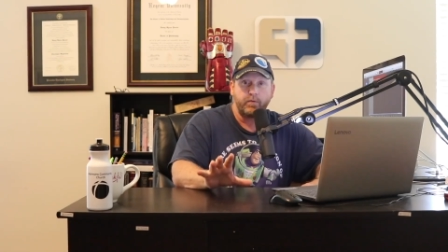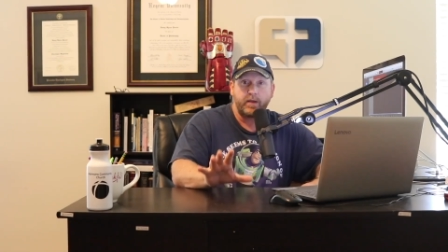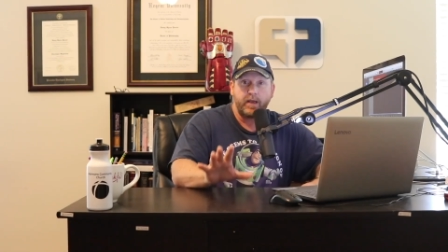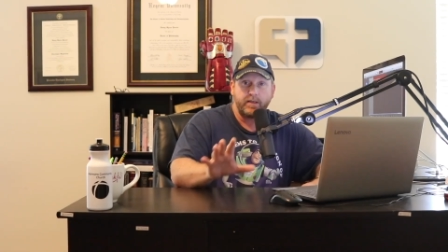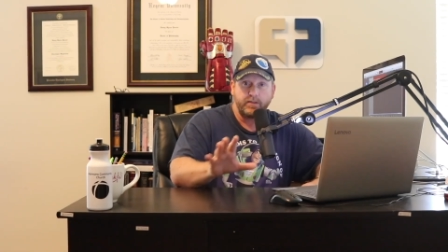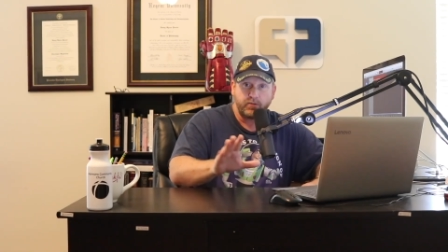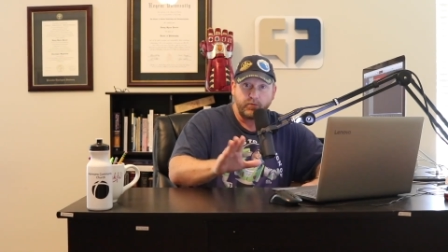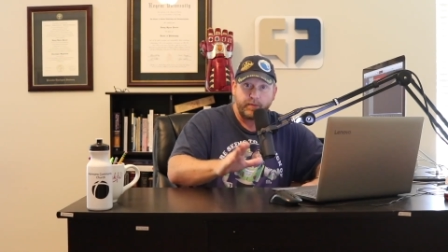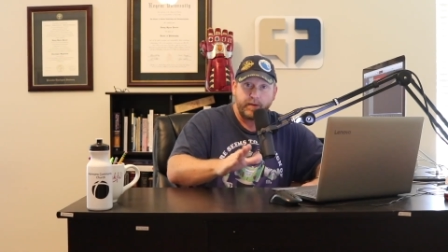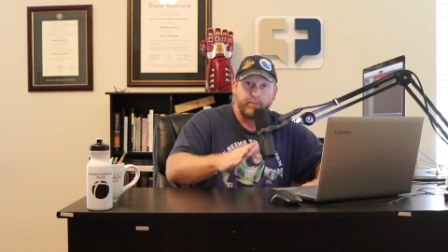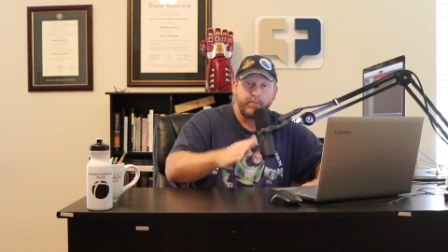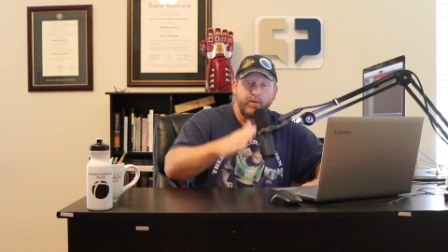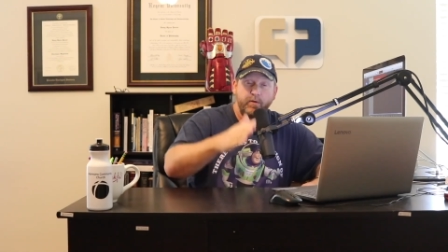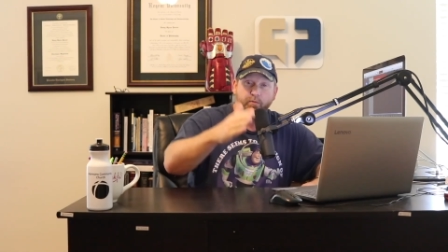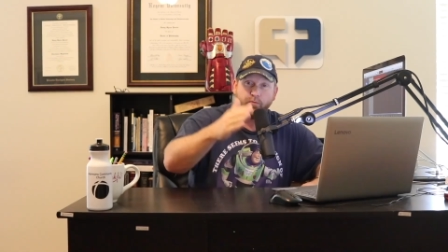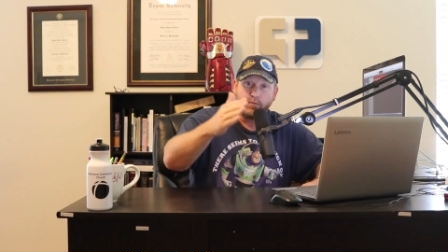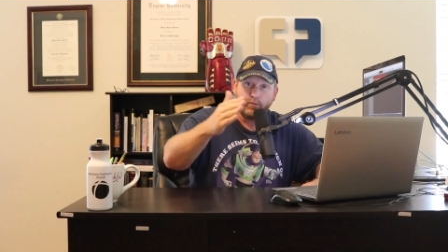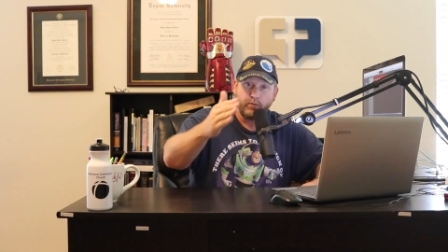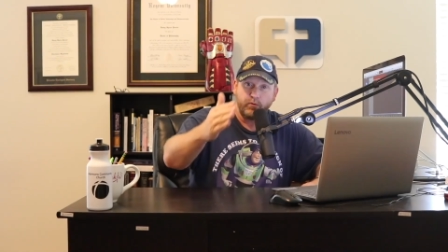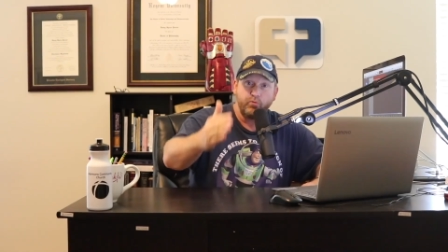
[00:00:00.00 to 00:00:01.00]
Okay, so people
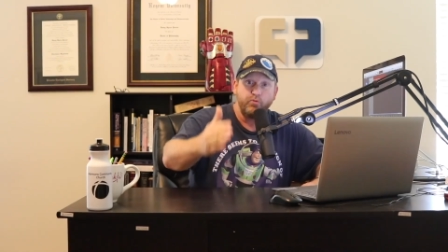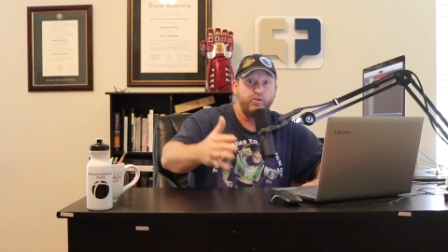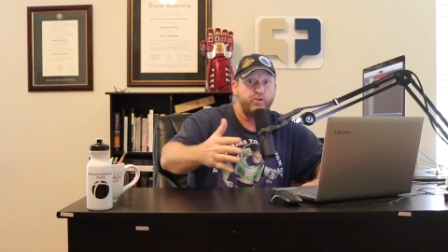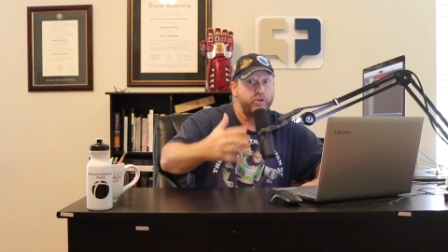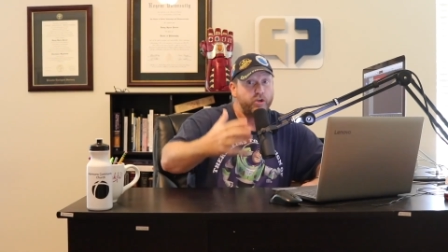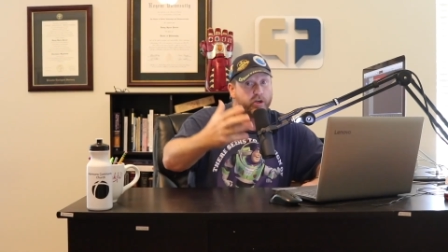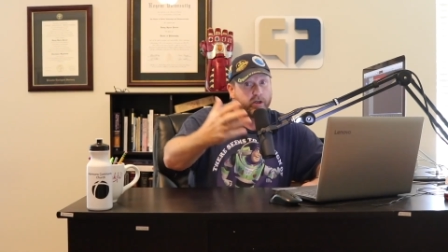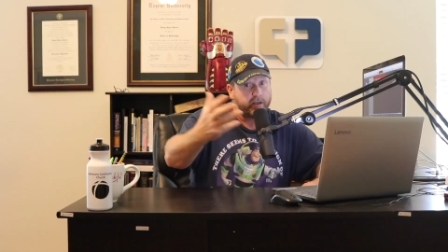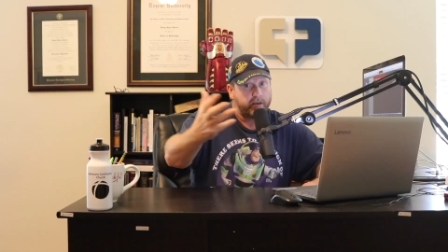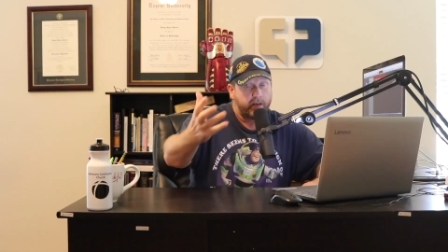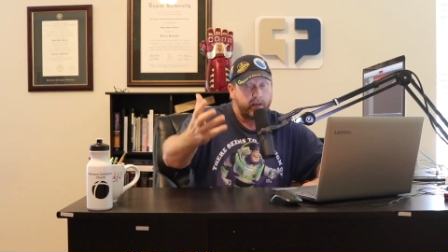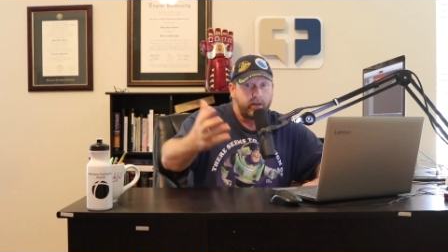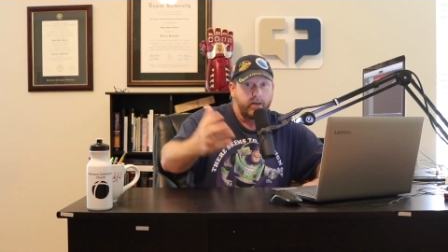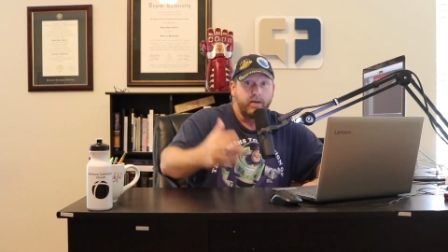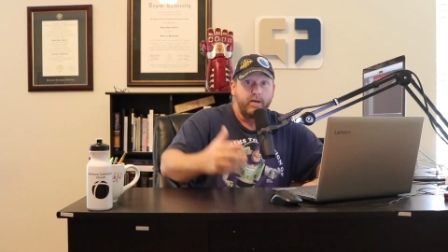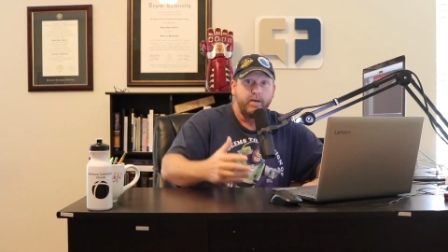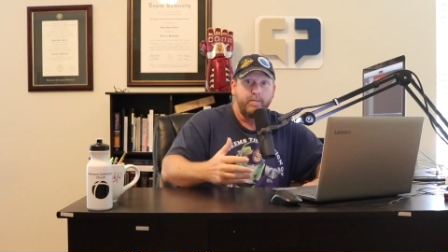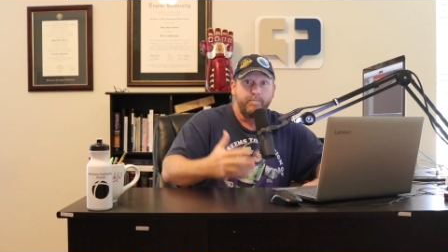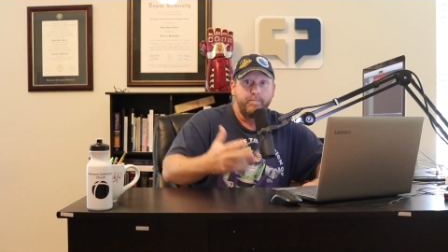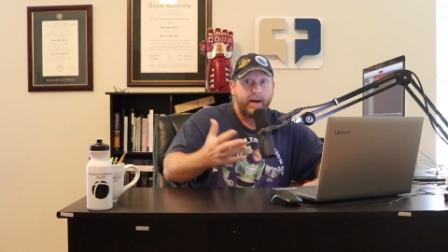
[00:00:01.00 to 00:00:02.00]
who who should,
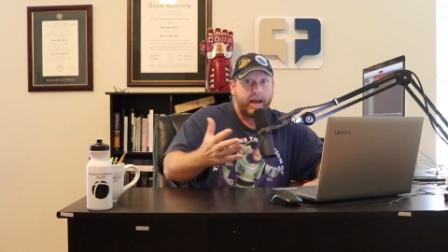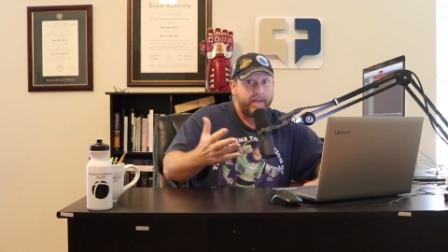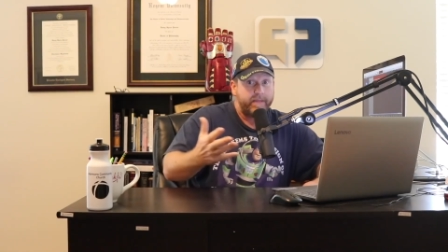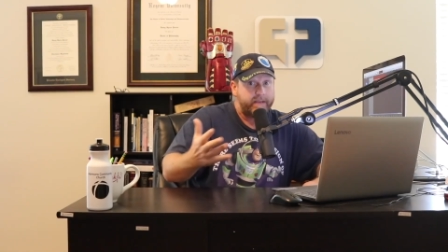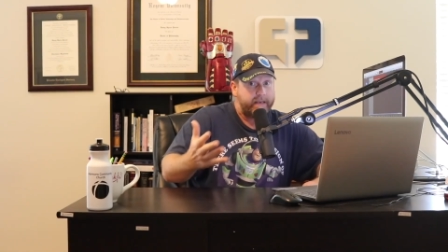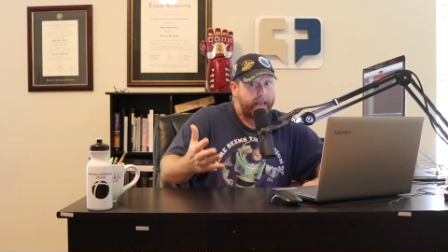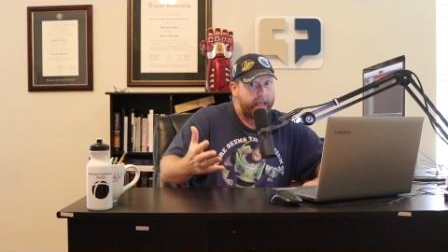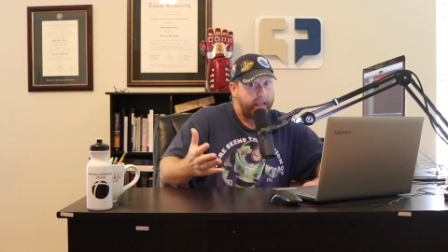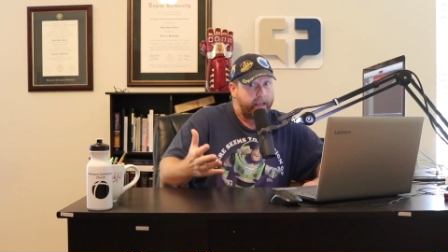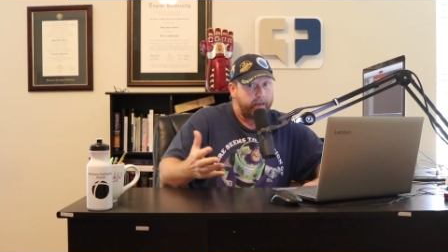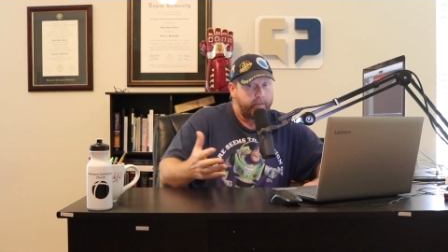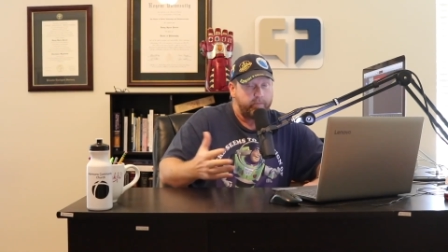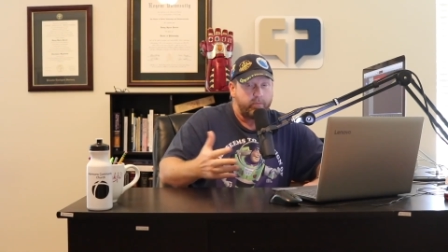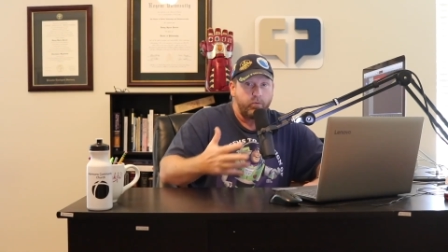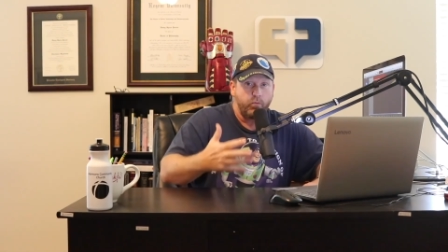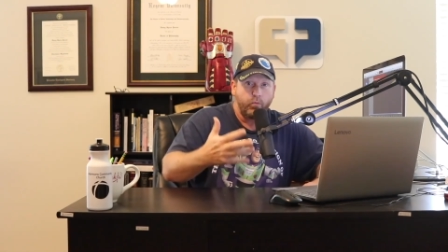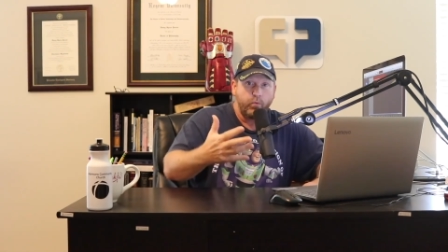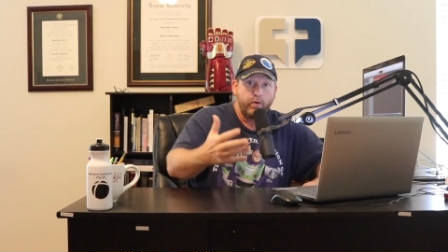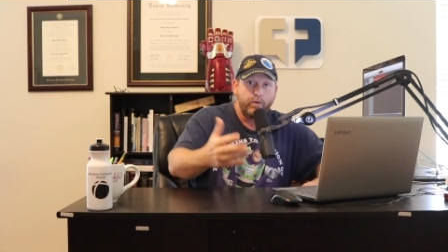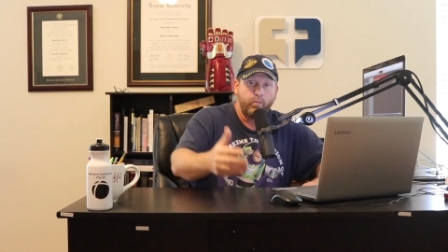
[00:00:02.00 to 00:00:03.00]
by the
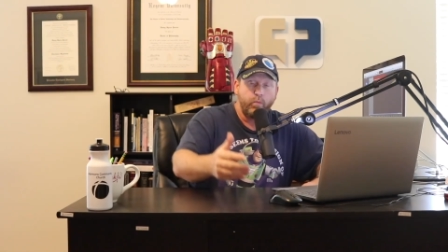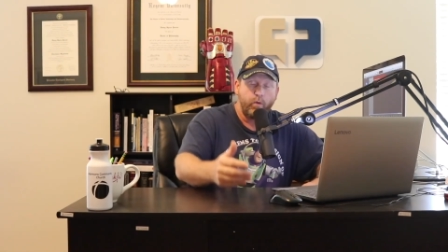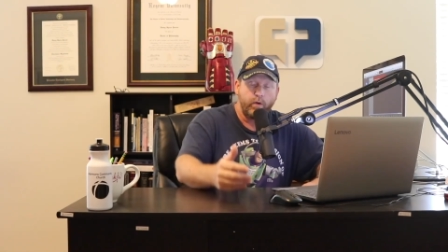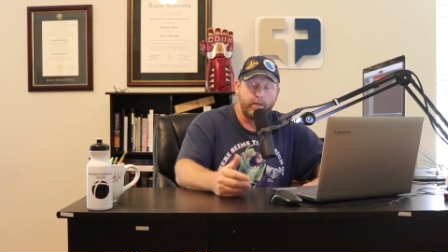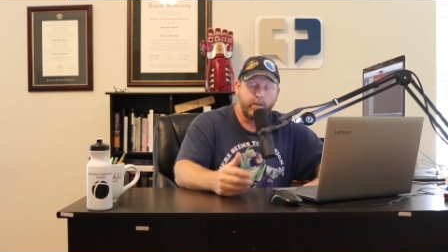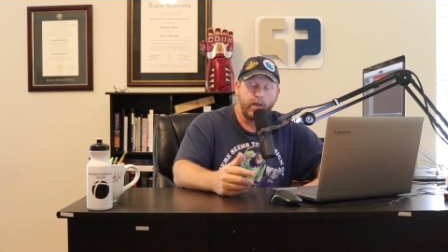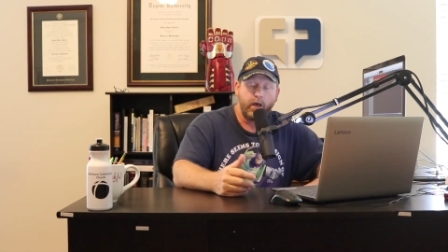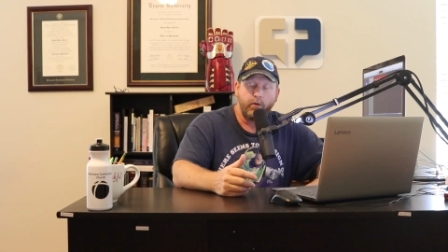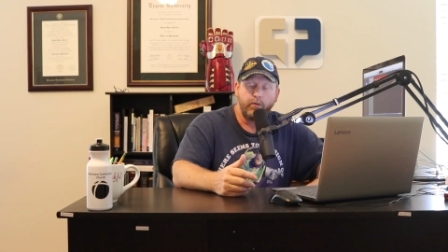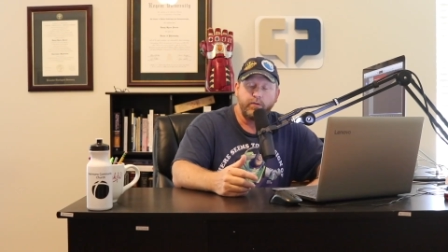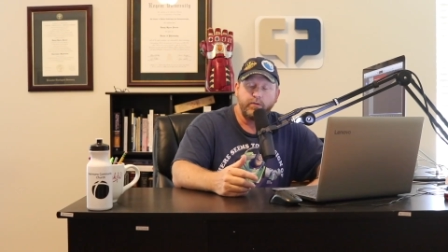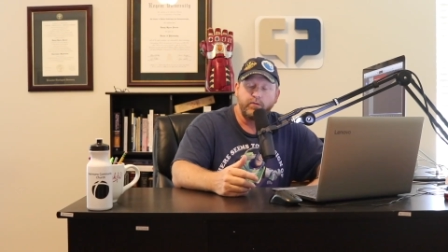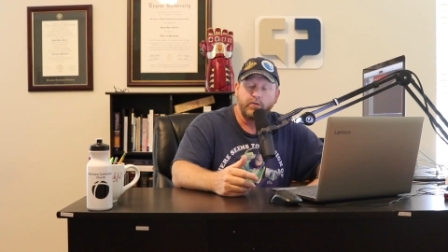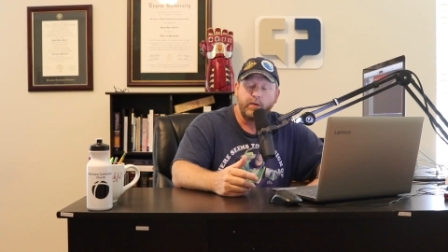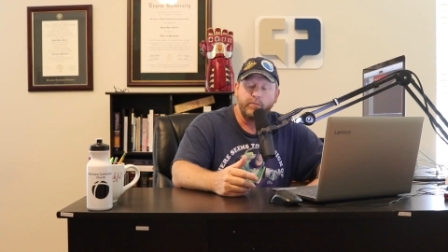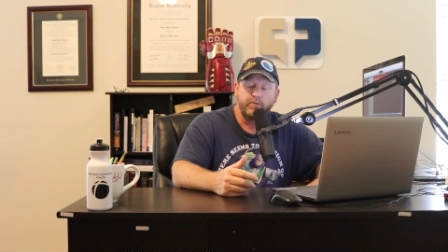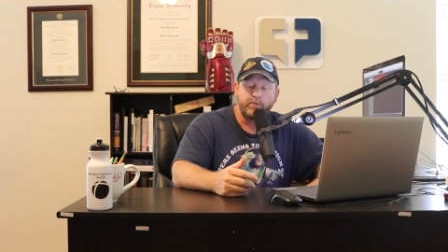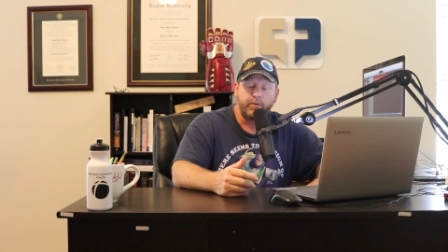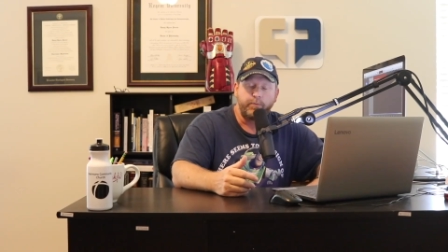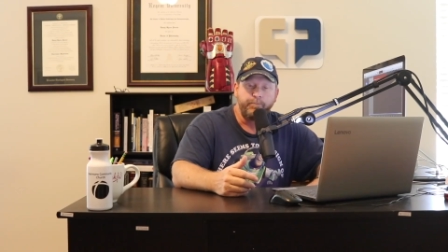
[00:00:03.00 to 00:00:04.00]
name, would would know the
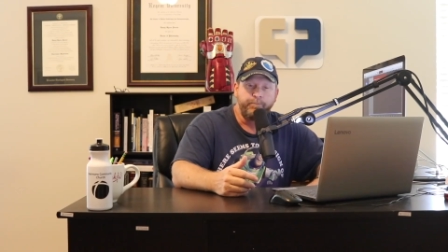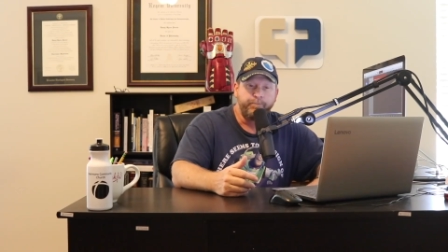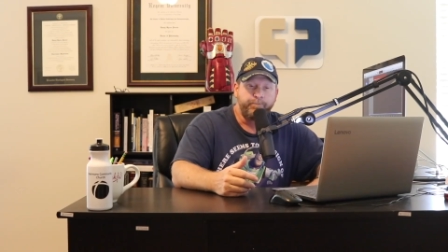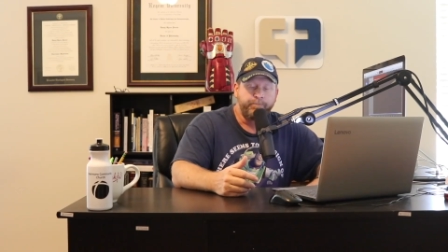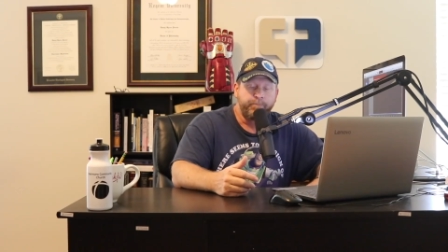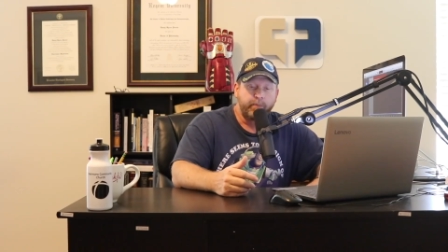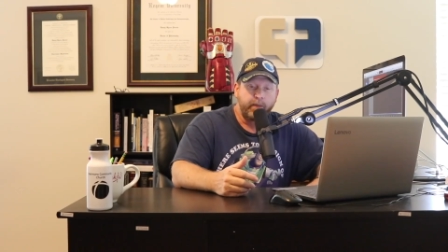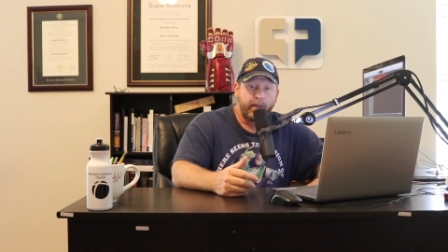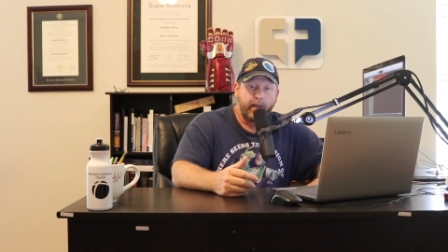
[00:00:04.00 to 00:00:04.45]
scripture.